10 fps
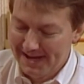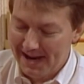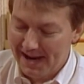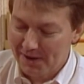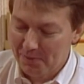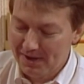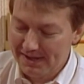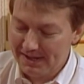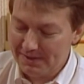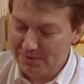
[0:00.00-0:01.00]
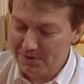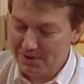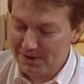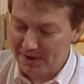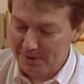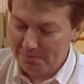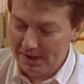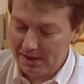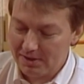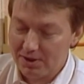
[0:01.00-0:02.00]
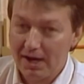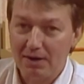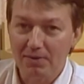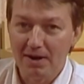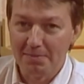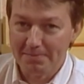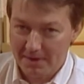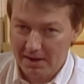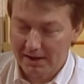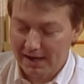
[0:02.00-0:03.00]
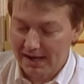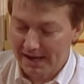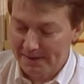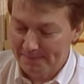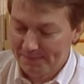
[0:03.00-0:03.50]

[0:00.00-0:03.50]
Add one teaspoon sugar, beat, check rum again.